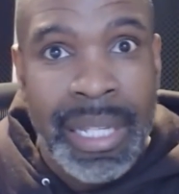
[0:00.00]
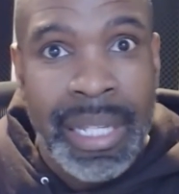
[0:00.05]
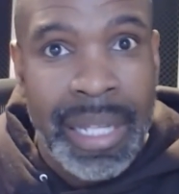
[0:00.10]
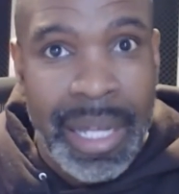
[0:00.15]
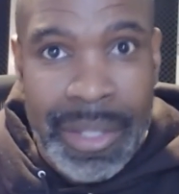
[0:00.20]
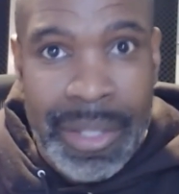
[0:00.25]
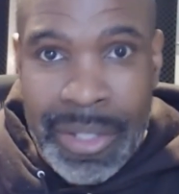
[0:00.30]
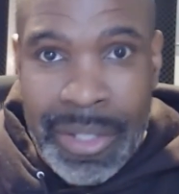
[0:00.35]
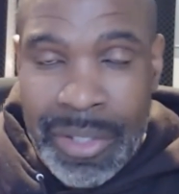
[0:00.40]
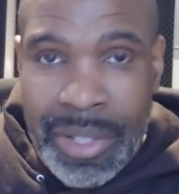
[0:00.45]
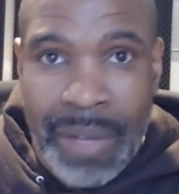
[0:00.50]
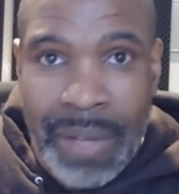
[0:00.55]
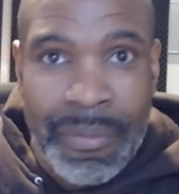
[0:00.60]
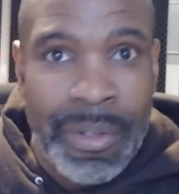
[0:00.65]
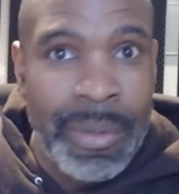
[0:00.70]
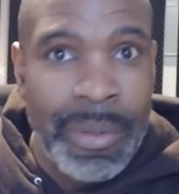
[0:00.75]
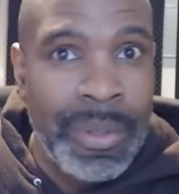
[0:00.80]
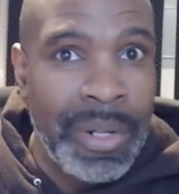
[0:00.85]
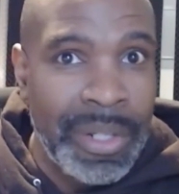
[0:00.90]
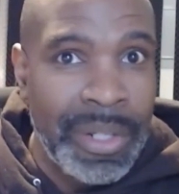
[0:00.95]
The stuff that
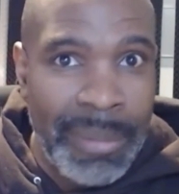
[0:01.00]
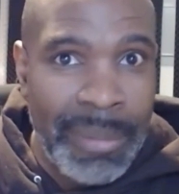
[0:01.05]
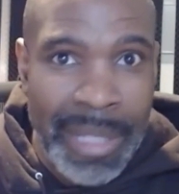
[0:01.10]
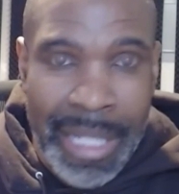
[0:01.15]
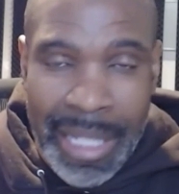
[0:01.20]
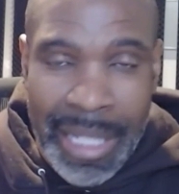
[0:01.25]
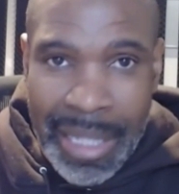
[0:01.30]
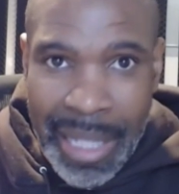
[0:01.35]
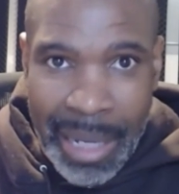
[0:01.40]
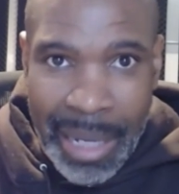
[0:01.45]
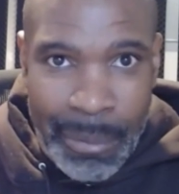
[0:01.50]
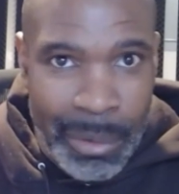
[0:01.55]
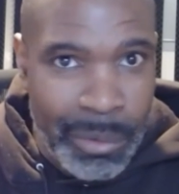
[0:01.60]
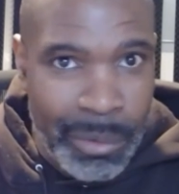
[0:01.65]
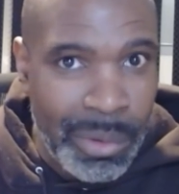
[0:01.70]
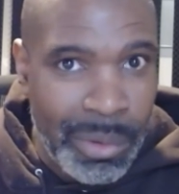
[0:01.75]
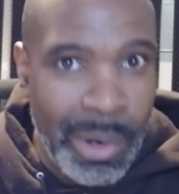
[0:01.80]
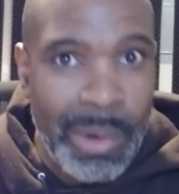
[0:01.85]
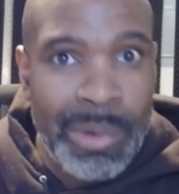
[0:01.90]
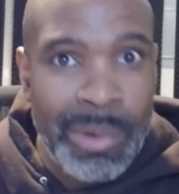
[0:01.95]
you're going to be getting, like, with
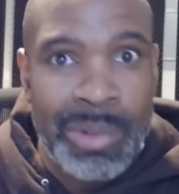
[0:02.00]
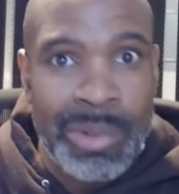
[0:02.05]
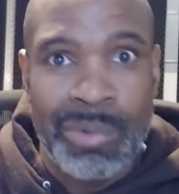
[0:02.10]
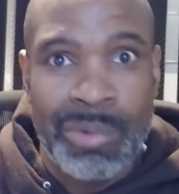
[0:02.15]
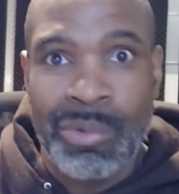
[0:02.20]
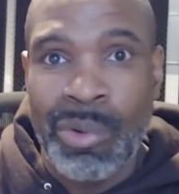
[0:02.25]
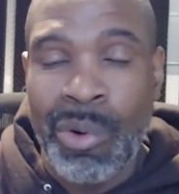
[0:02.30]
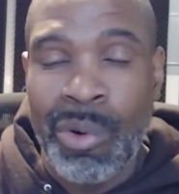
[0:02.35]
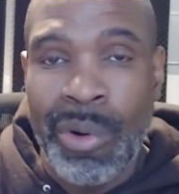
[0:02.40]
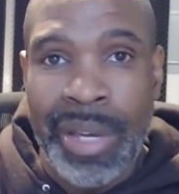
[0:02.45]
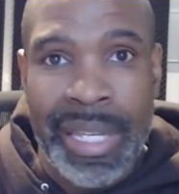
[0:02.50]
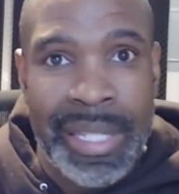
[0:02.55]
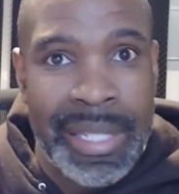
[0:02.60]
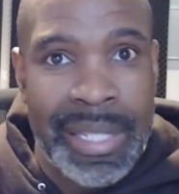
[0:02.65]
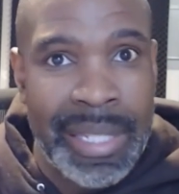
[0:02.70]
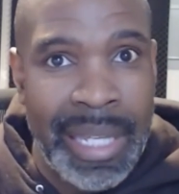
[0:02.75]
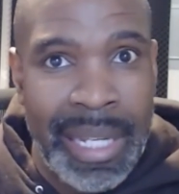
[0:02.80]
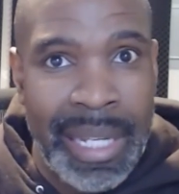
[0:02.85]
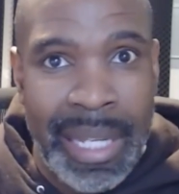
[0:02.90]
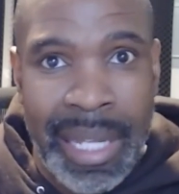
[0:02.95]
Rose Royce
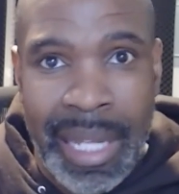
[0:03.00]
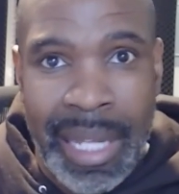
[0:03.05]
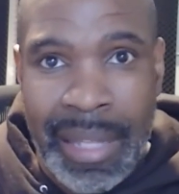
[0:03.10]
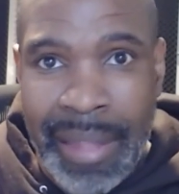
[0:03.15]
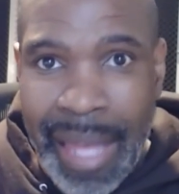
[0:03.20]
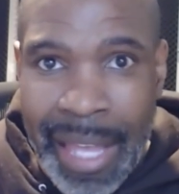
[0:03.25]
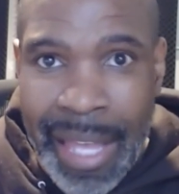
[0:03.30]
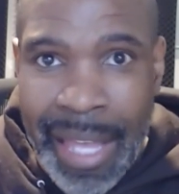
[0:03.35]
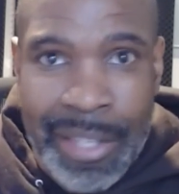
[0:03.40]
and